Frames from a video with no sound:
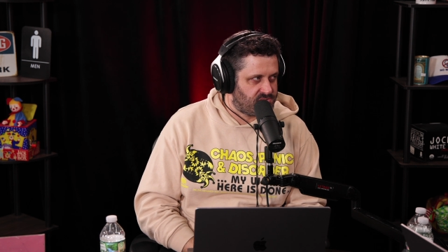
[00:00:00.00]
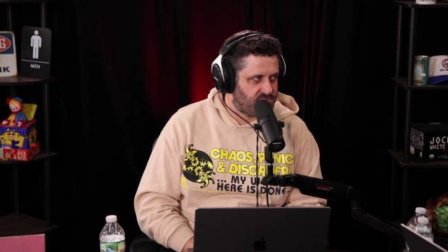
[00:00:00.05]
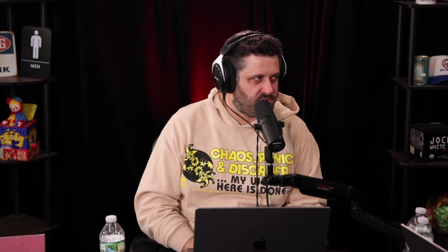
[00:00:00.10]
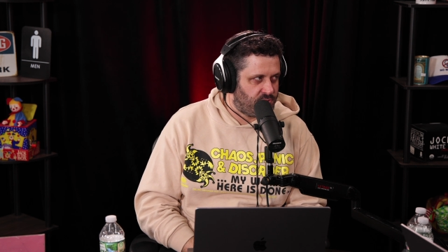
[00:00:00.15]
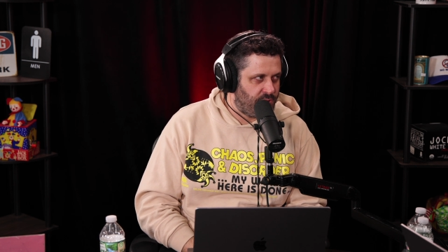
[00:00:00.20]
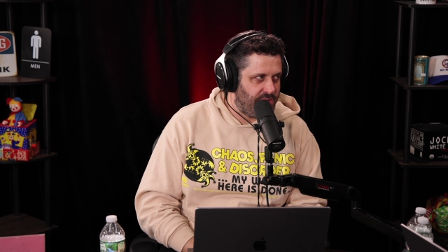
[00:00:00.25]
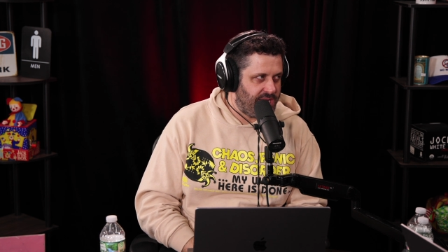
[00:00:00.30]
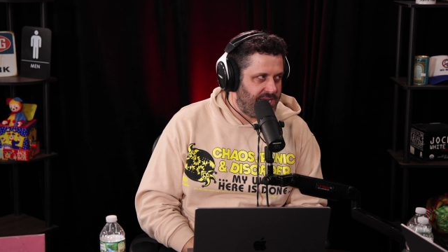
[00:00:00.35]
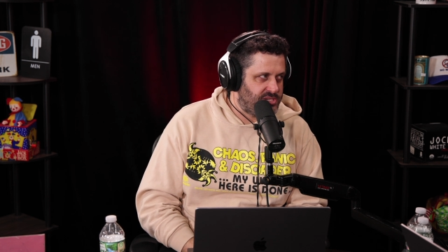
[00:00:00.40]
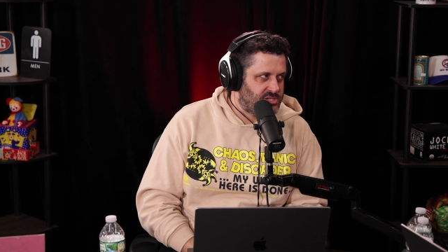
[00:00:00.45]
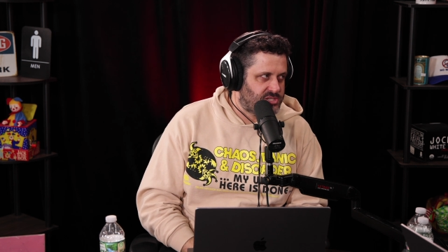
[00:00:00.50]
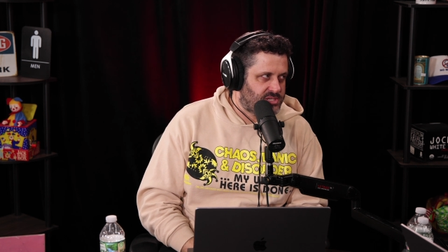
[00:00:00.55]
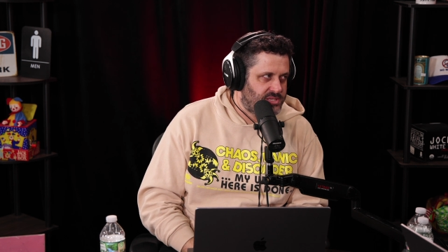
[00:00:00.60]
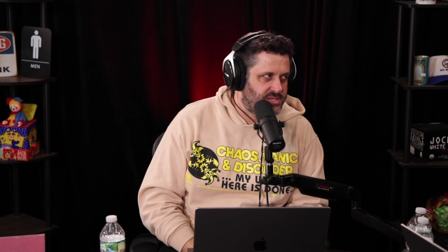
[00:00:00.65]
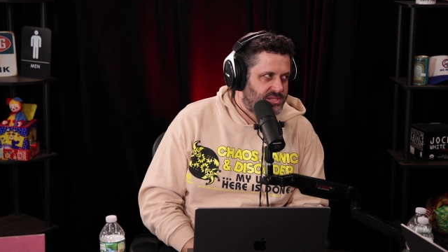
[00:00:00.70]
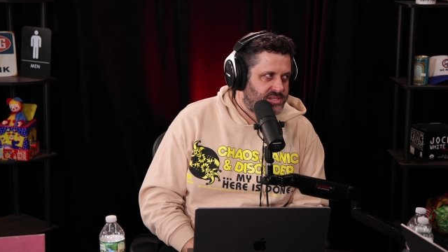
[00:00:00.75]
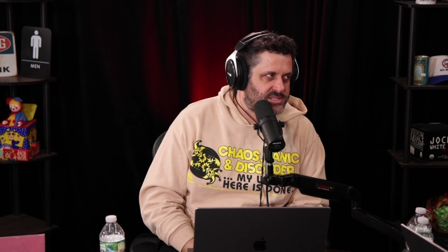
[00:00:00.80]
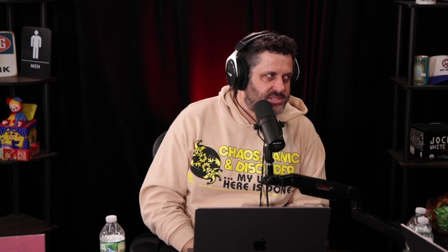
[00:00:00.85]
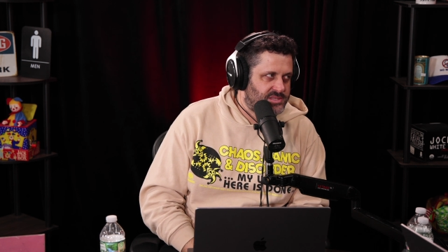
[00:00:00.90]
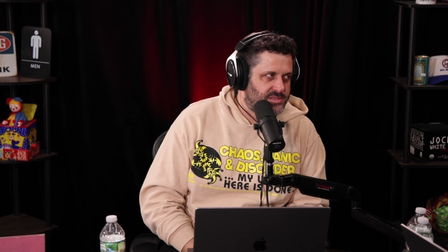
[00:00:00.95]
the rage
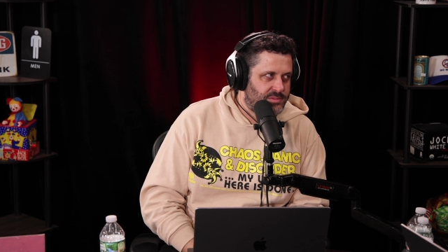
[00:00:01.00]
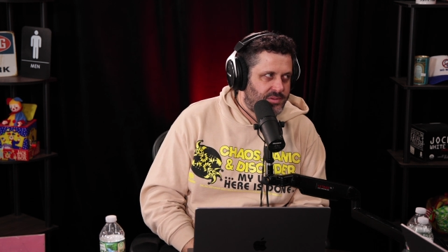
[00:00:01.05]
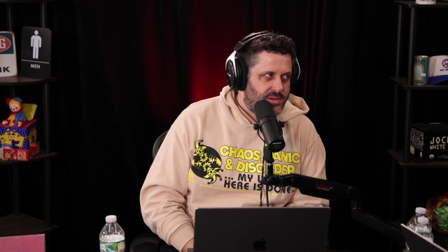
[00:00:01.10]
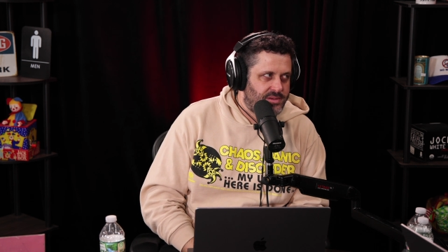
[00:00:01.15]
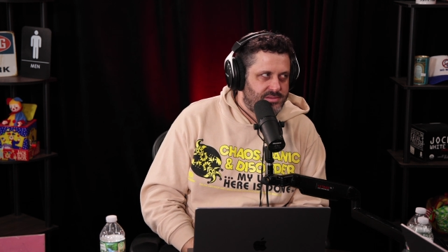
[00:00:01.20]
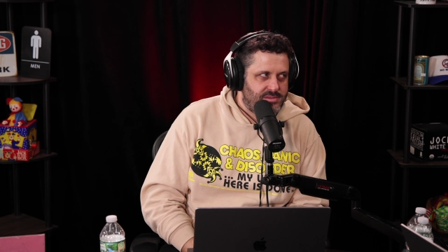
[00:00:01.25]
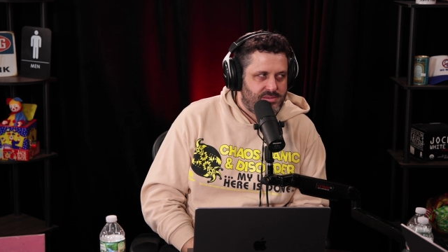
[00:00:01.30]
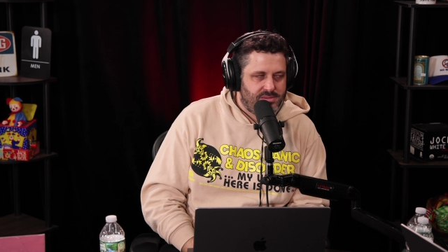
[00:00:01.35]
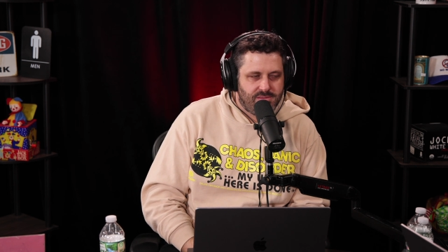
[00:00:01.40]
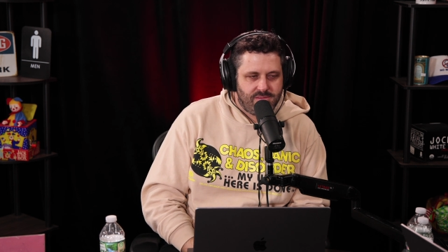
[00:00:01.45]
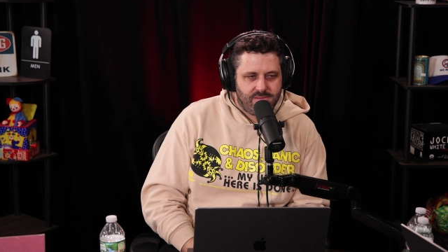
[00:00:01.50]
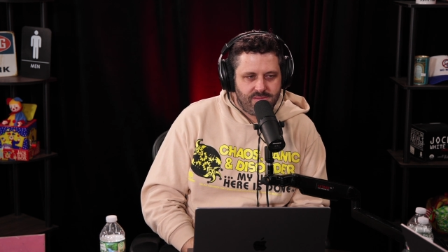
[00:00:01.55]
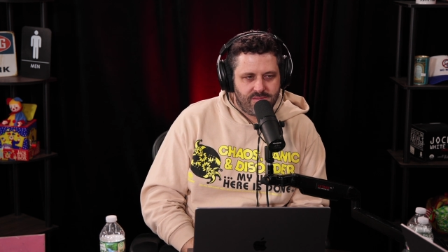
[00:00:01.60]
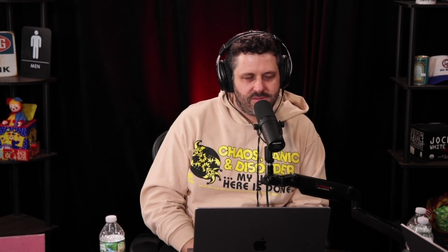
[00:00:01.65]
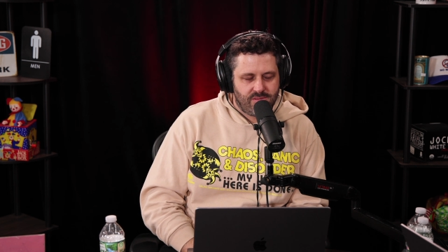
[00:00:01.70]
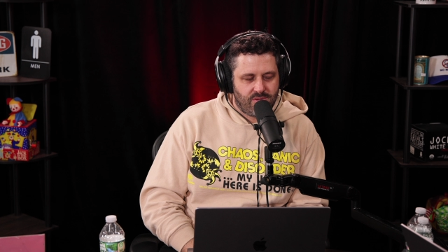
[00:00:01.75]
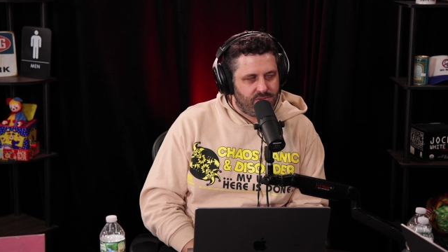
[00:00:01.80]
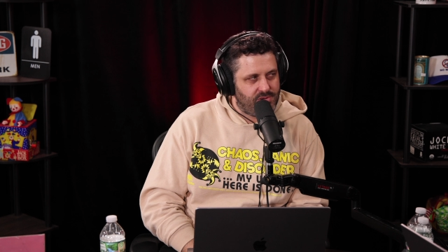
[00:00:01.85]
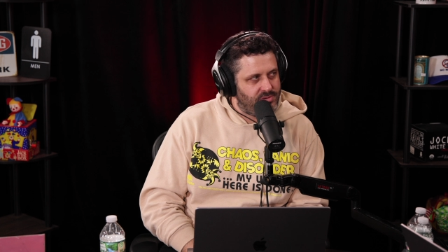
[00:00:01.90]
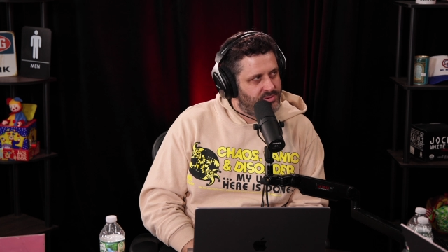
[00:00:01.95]
clicks, and they probably
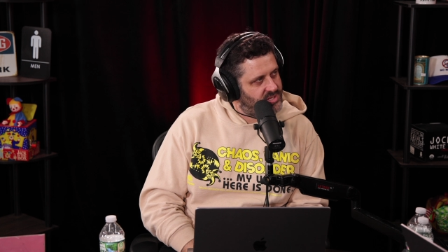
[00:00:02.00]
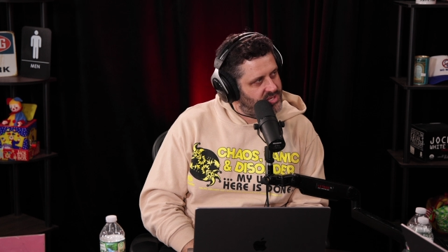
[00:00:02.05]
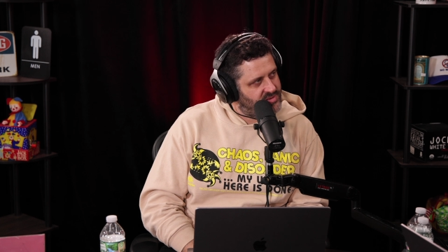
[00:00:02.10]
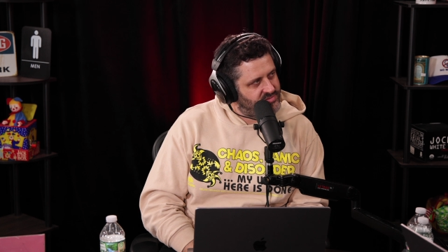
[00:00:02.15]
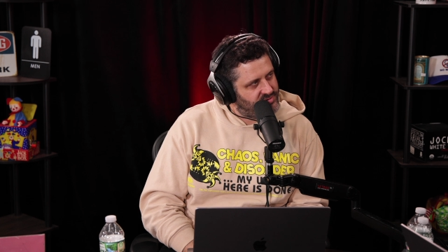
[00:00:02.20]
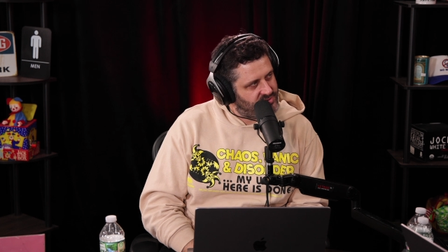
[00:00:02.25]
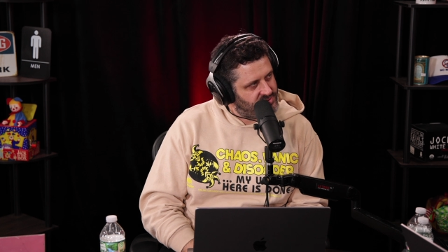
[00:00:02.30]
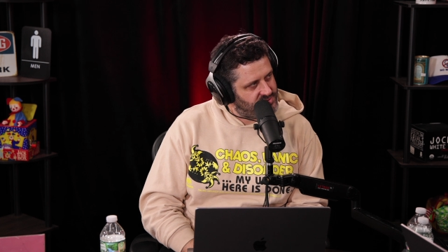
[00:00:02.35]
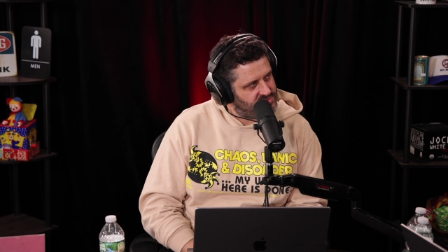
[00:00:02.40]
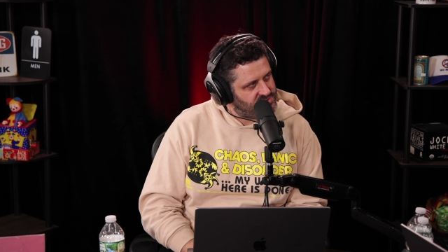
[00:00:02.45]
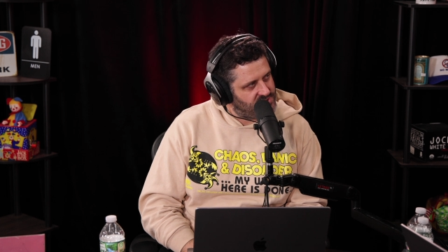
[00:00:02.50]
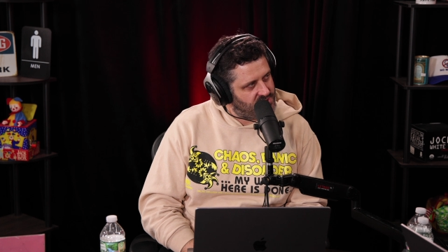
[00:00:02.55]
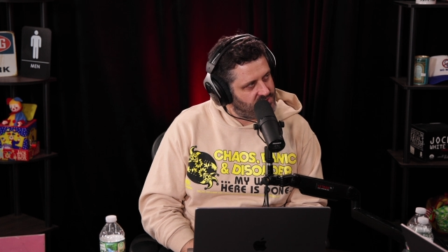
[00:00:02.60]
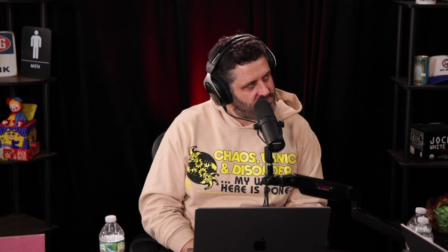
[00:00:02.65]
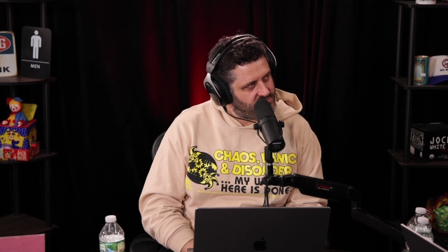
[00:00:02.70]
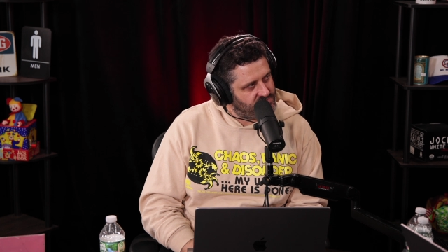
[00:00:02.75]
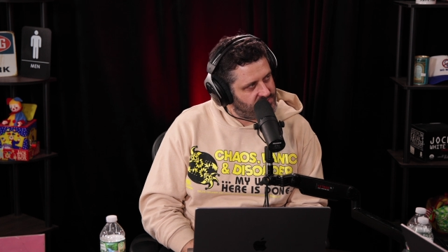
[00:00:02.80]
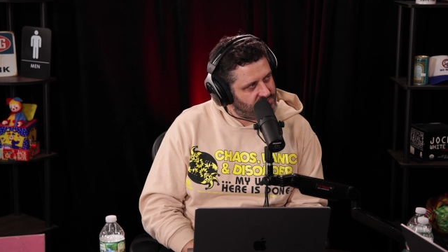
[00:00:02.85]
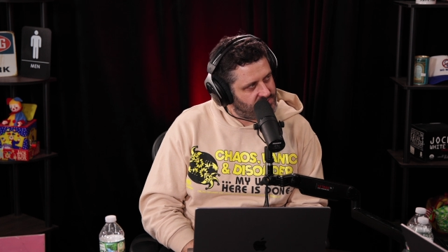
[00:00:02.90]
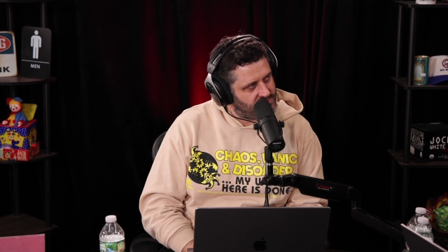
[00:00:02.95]
don't really have a good
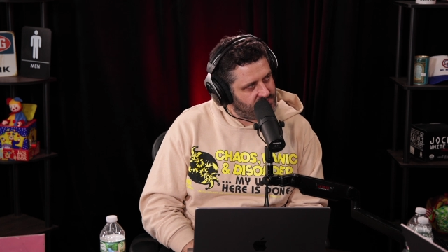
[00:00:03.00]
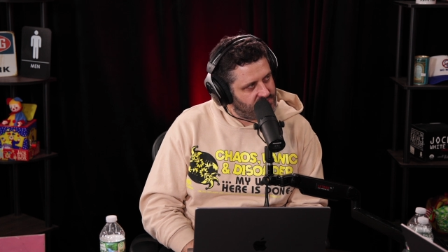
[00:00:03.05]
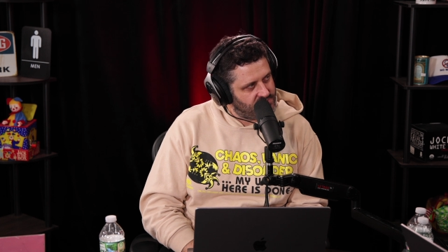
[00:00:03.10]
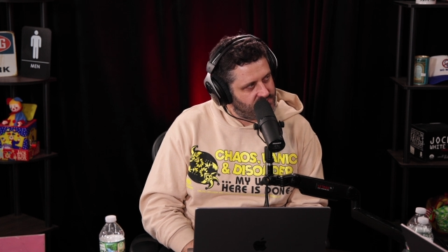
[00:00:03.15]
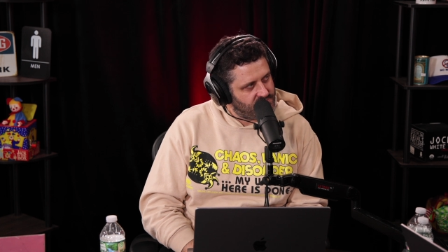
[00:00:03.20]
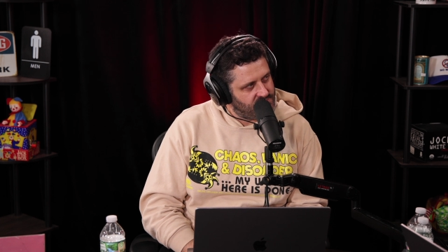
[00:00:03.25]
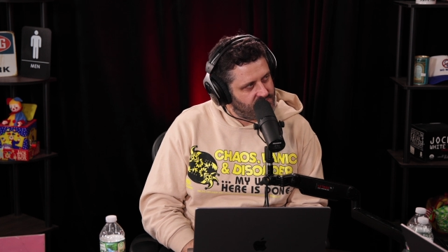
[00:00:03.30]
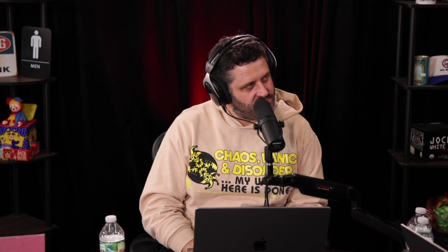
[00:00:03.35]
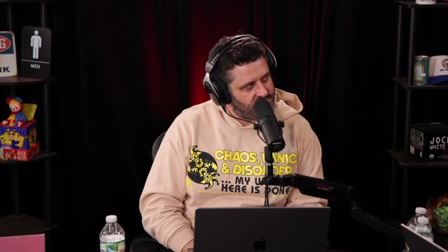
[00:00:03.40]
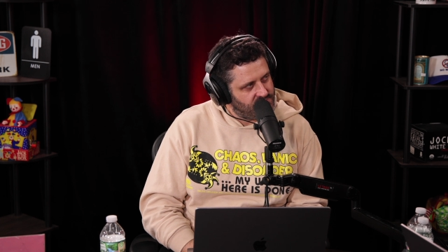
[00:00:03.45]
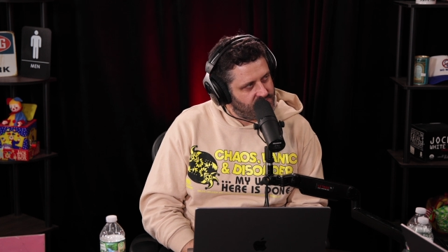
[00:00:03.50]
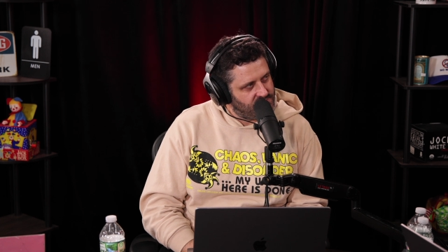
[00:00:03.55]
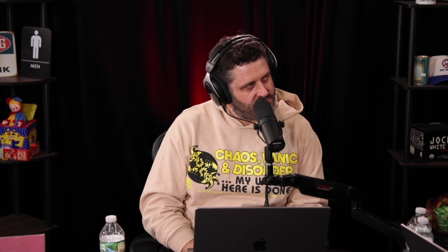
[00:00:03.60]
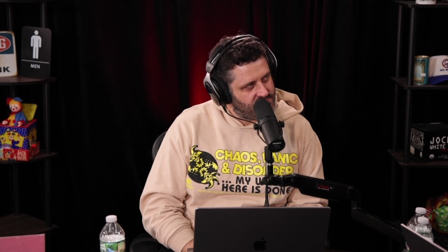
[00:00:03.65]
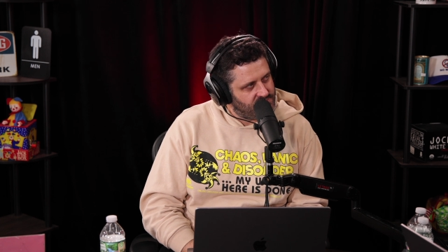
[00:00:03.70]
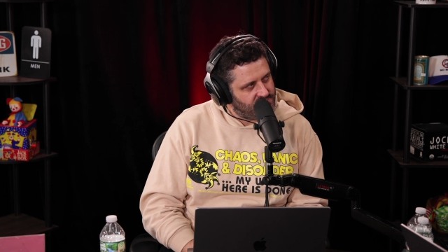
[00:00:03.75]
incentive to get